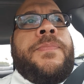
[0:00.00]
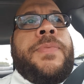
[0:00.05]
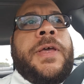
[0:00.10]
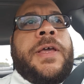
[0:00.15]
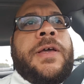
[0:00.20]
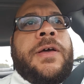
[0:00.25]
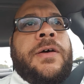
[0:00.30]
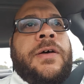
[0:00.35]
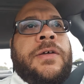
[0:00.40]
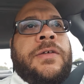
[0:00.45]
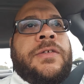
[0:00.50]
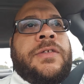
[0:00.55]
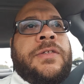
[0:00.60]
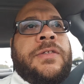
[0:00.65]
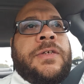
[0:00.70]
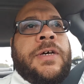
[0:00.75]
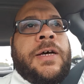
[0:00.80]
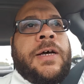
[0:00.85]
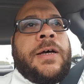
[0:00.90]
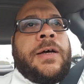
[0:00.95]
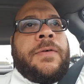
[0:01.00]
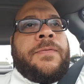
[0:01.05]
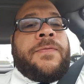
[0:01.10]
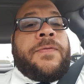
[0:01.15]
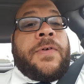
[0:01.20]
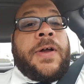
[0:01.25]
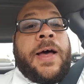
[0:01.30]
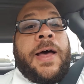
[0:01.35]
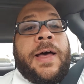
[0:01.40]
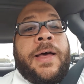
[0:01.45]
because
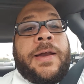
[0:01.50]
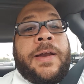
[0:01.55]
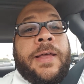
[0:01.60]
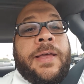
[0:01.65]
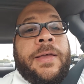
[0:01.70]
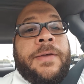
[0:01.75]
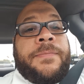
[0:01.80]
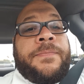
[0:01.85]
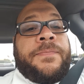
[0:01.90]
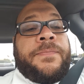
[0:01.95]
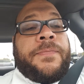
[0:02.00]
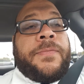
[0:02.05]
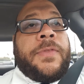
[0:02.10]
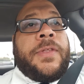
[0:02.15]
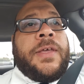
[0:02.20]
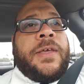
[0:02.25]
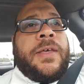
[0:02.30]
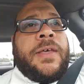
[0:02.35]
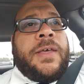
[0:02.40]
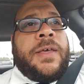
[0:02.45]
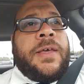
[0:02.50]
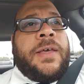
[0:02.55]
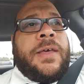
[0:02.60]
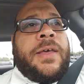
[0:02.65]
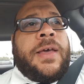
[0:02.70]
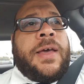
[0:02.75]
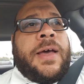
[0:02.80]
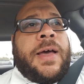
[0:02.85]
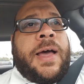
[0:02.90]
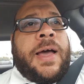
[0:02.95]
Friday
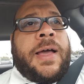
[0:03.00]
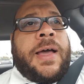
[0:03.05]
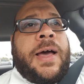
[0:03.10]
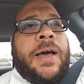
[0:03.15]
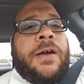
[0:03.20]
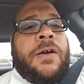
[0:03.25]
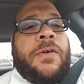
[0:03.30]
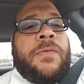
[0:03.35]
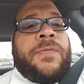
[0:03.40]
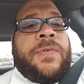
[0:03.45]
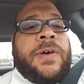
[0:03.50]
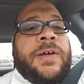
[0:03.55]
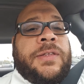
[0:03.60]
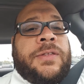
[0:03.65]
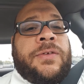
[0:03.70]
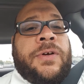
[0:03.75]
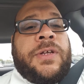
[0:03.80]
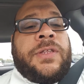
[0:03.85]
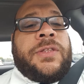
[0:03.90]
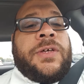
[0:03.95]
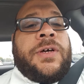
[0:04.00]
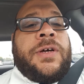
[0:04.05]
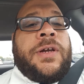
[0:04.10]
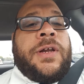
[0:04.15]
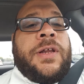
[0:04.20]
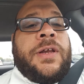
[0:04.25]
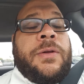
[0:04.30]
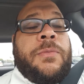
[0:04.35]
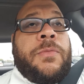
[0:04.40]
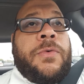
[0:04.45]
I got off at
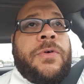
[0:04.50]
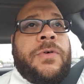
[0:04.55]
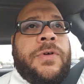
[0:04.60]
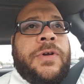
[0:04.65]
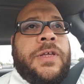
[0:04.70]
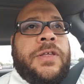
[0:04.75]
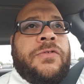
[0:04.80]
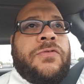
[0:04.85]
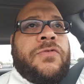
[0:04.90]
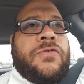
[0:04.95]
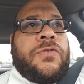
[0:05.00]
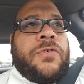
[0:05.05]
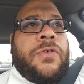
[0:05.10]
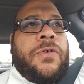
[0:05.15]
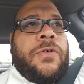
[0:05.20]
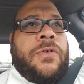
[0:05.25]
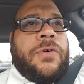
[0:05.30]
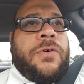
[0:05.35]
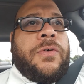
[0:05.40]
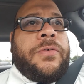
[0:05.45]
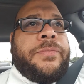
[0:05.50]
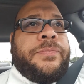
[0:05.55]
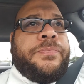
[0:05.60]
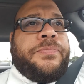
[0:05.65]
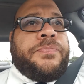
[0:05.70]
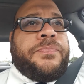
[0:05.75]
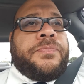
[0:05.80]
3:30 in the morning, so